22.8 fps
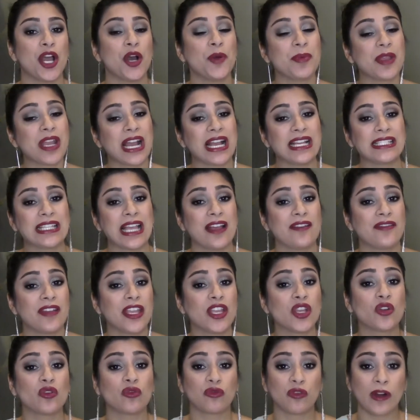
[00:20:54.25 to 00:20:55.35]
I hope you guys have
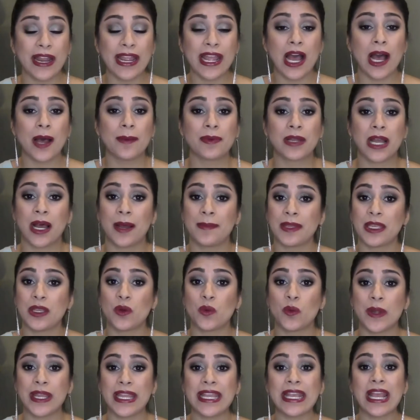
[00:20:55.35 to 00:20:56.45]
a great
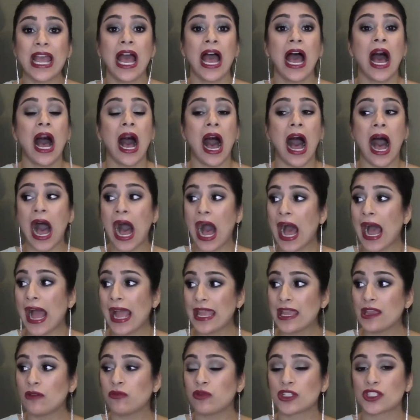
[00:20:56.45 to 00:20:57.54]
upcoming week.
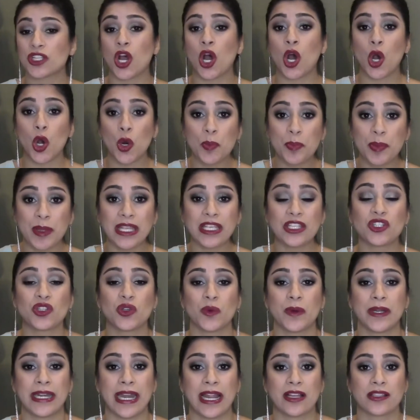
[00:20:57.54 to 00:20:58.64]
I was hoping
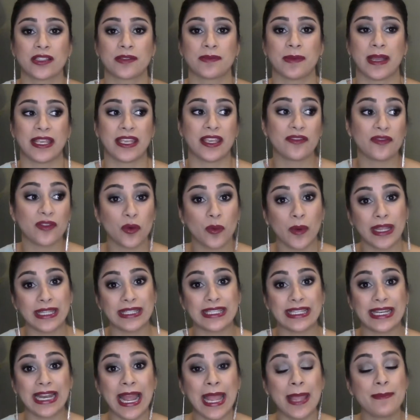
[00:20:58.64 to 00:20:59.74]
to announce my giveaway
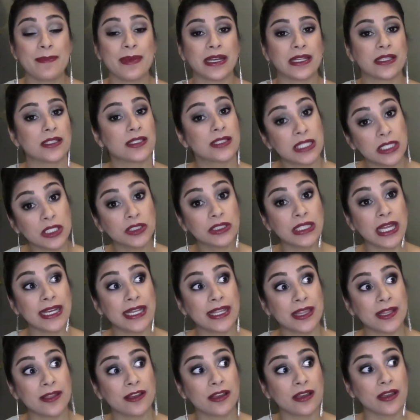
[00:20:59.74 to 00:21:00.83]
today, but it's still not
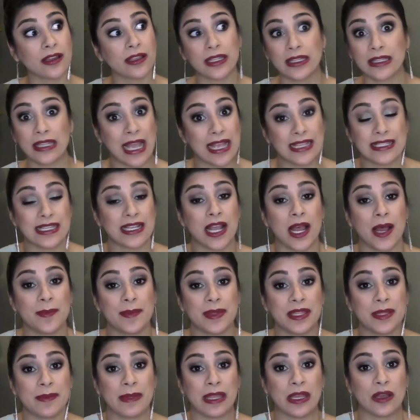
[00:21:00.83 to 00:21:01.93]
in the, it hasn't come
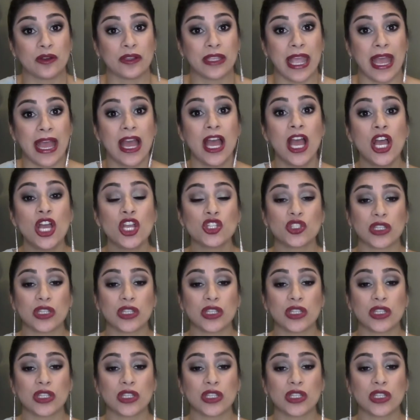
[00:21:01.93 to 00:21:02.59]
in the mail yet.